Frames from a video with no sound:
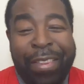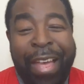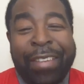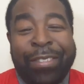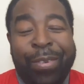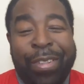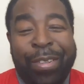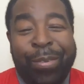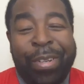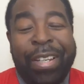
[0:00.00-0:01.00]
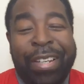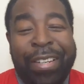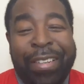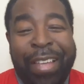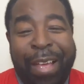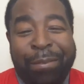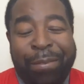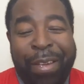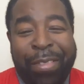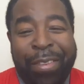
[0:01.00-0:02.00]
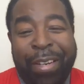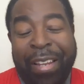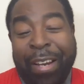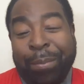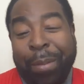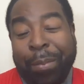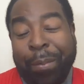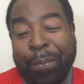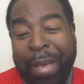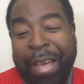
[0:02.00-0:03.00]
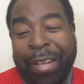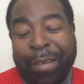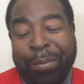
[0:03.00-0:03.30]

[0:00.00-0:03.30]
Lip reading: that's when you really need to have faith, and a lot of people panic,